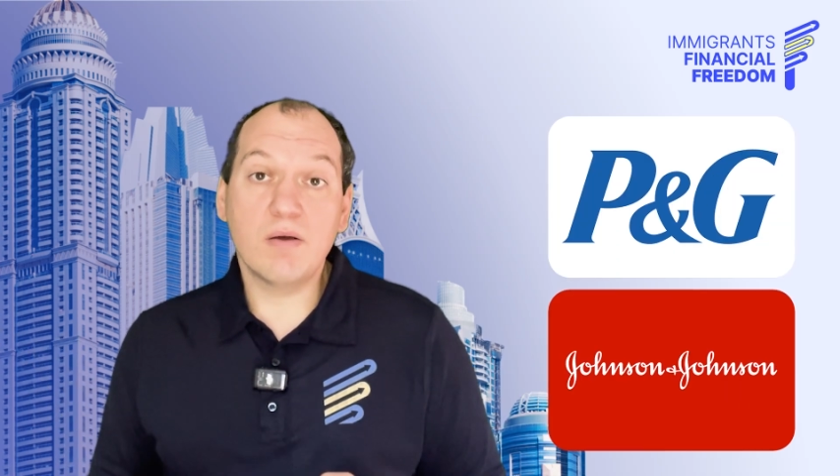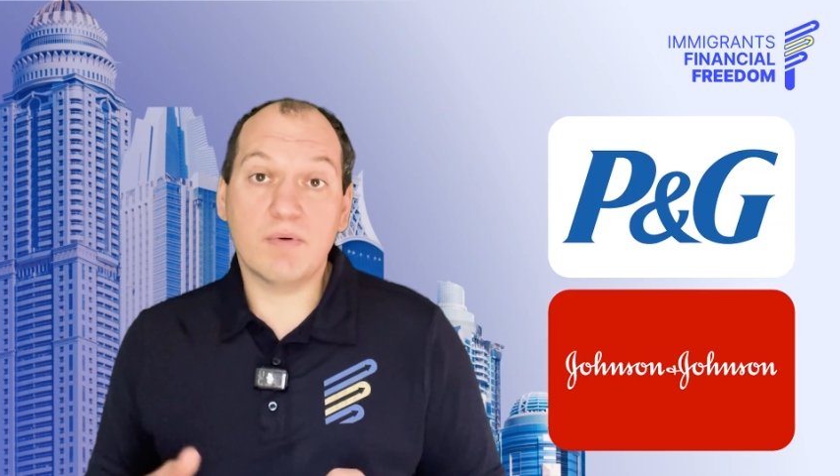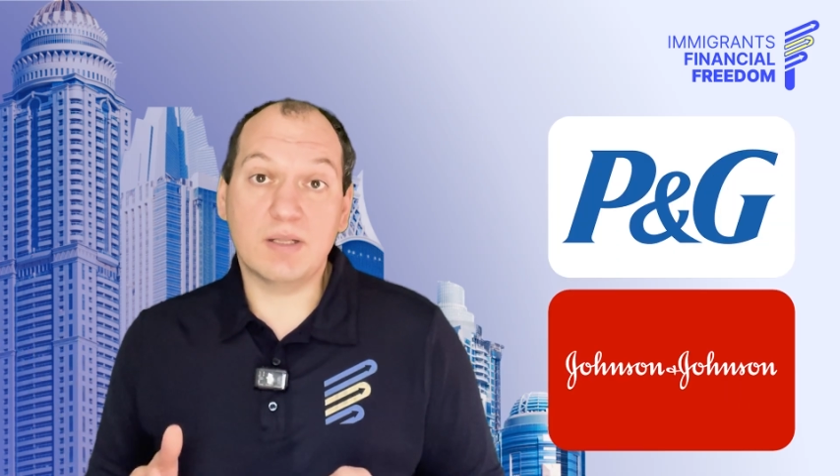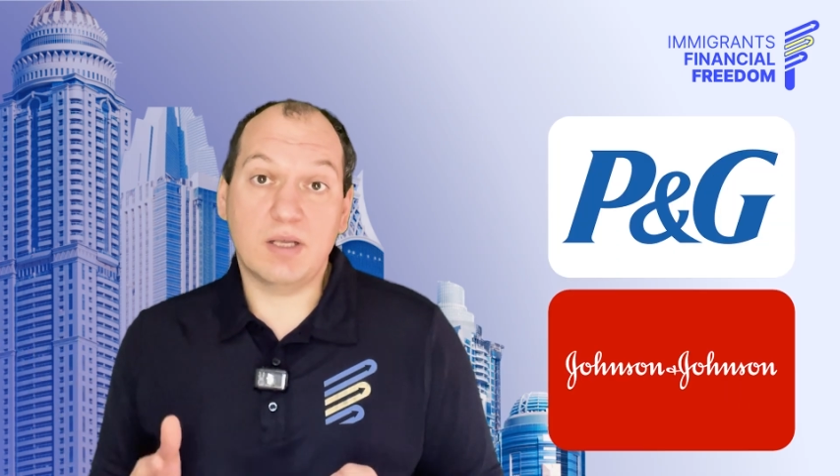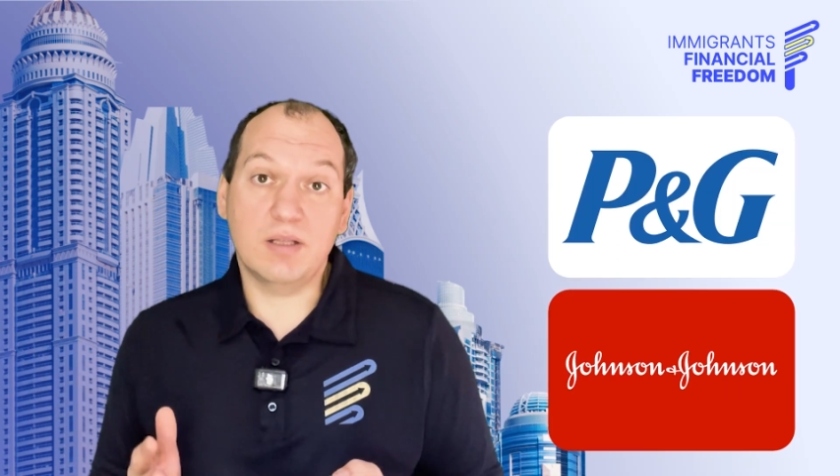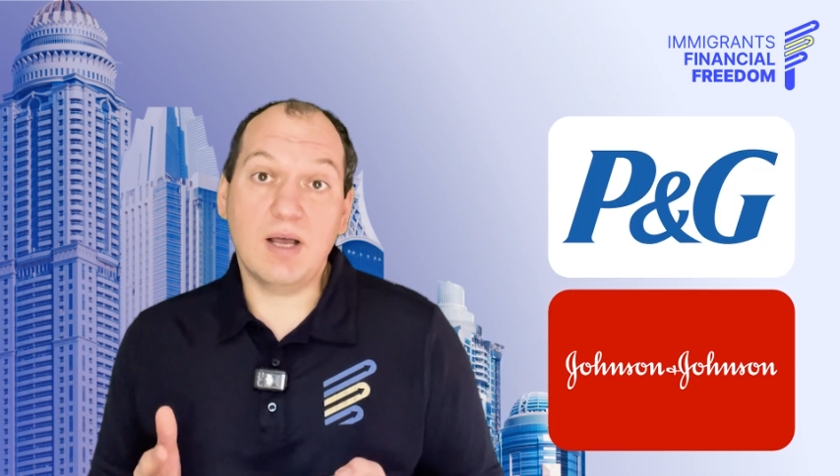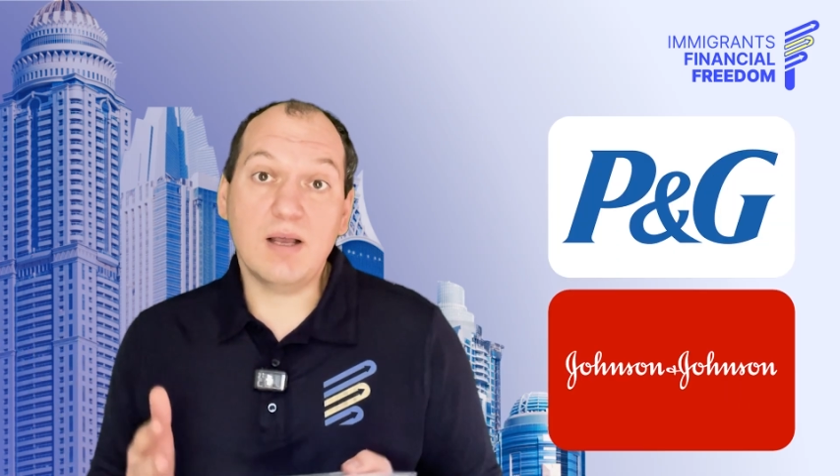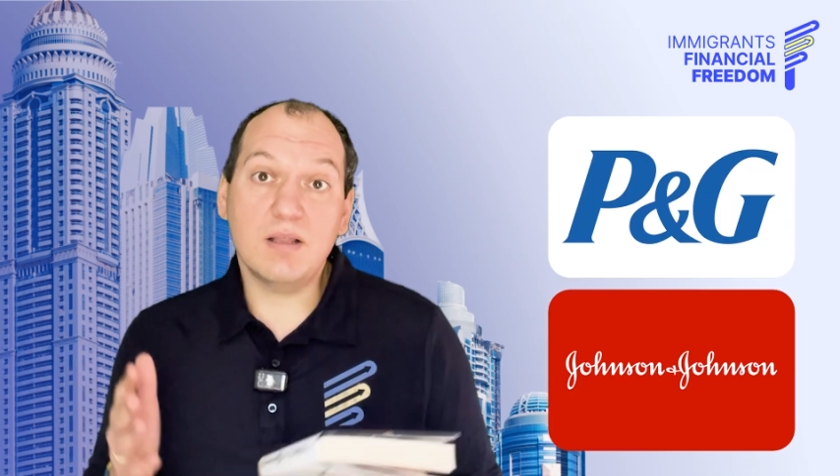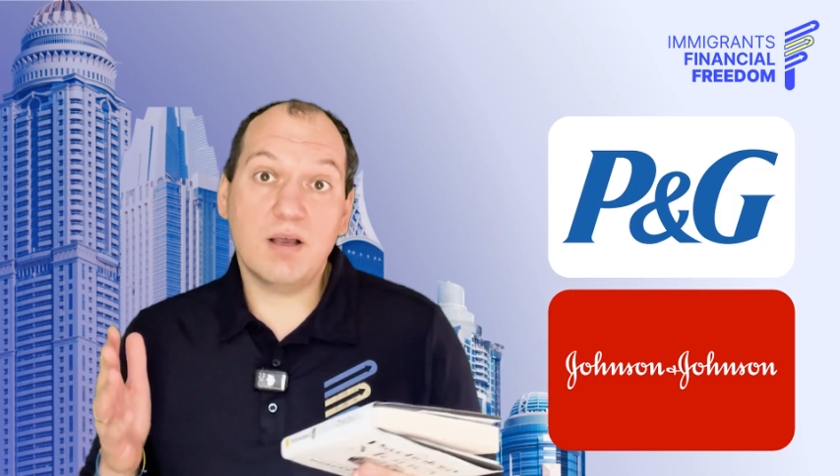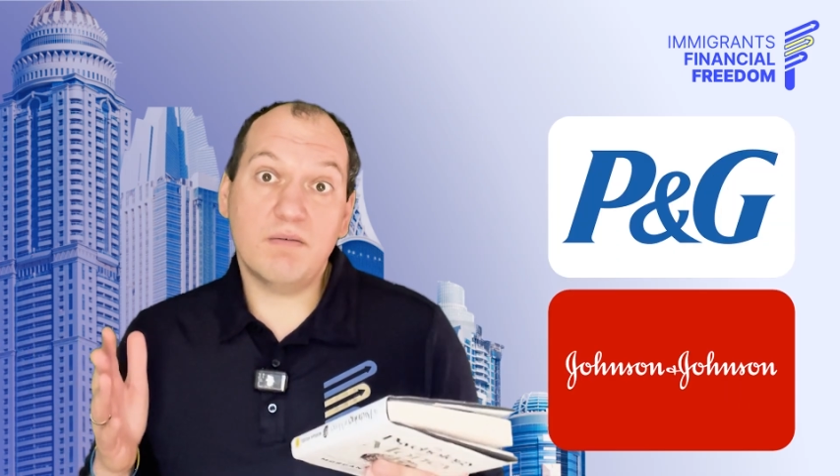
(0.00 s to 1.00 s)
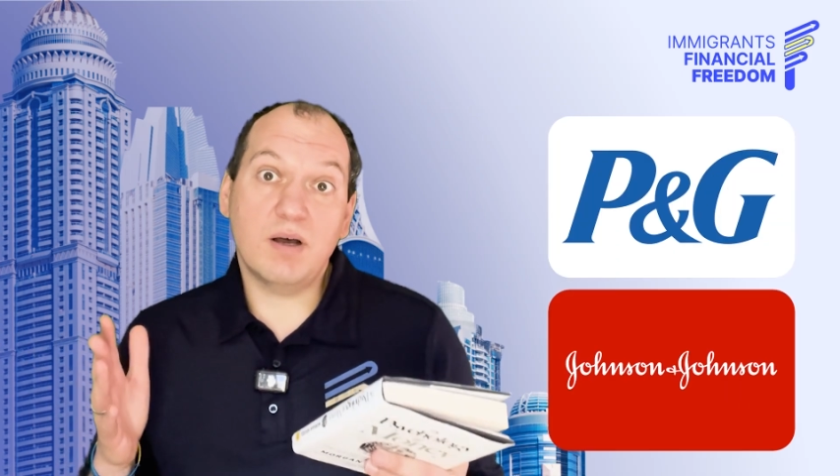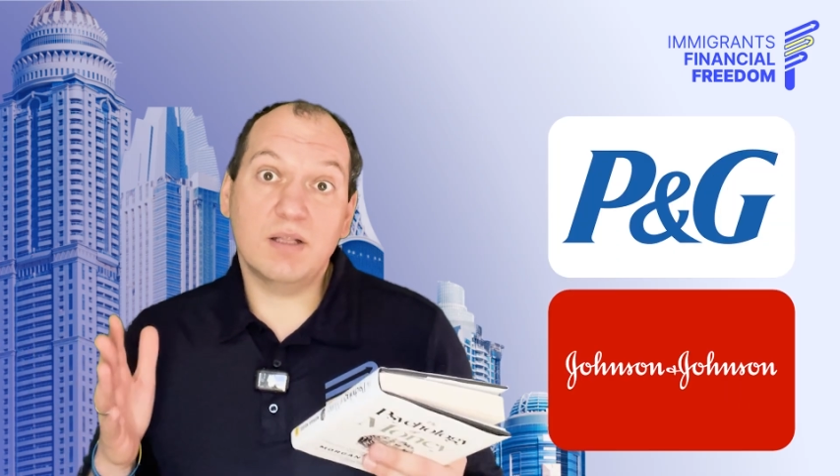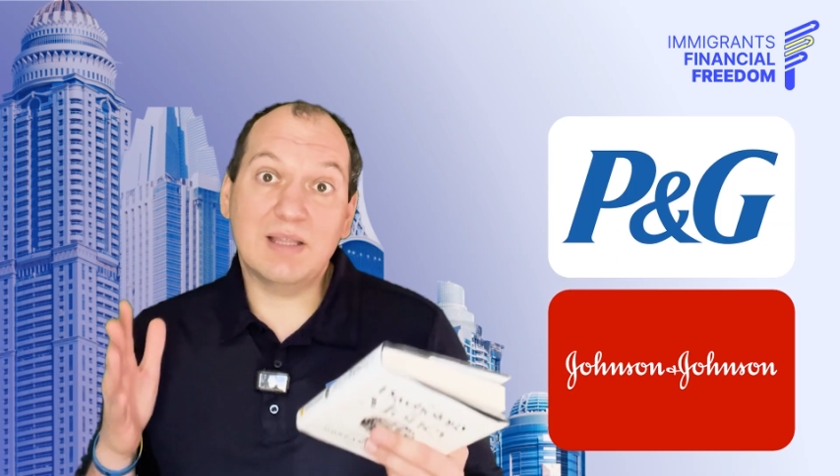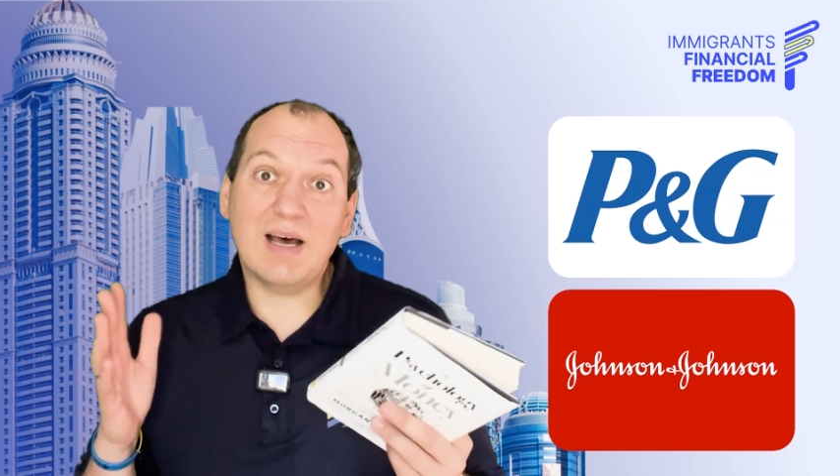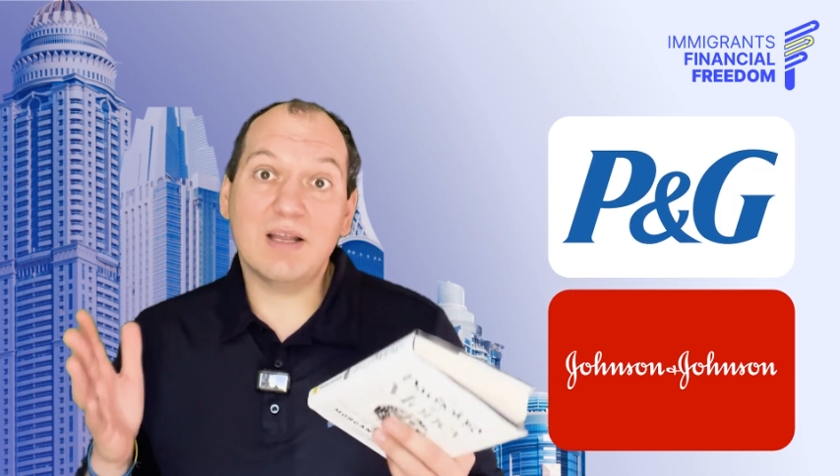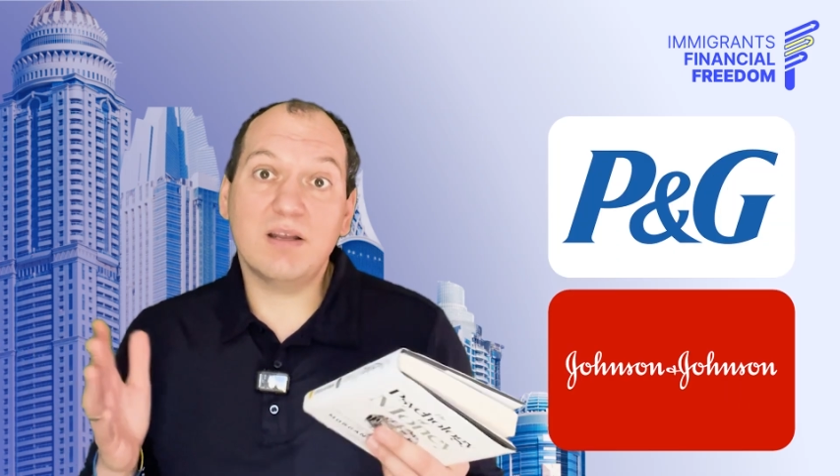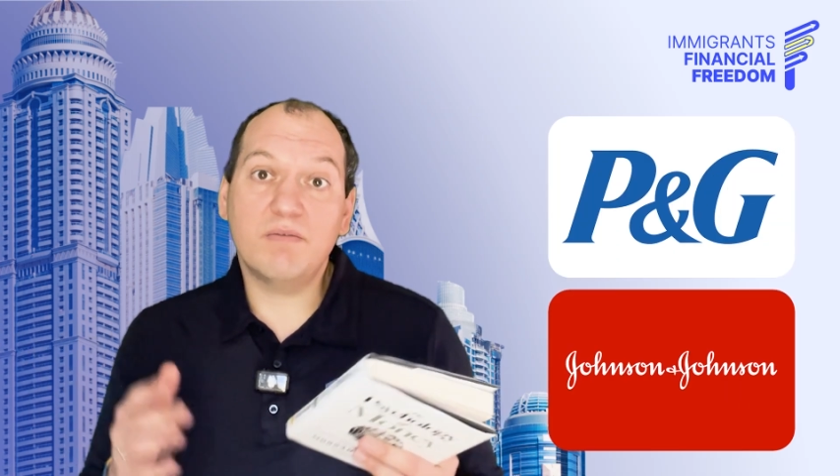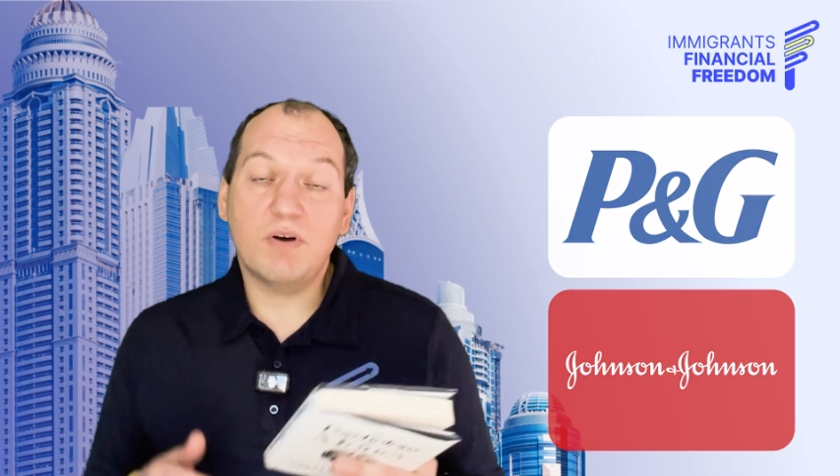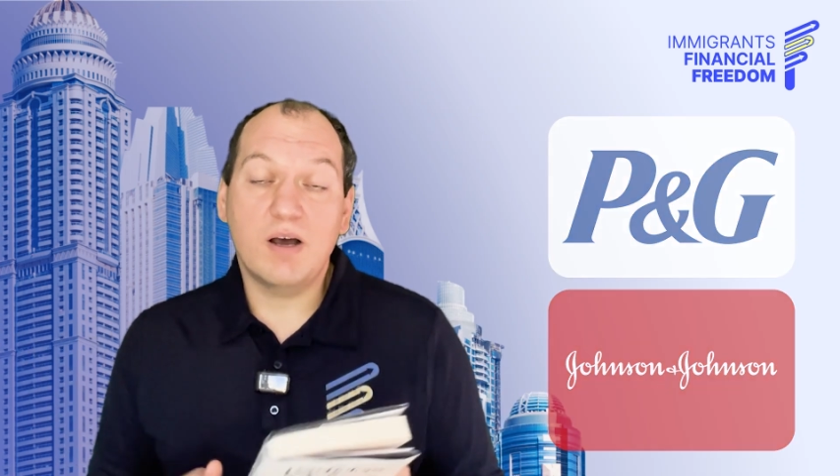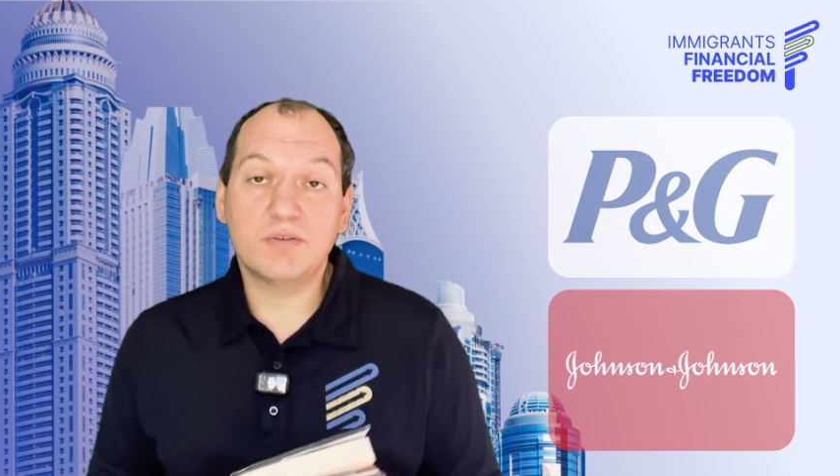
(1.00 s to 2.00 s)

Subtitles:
When he died, there were 95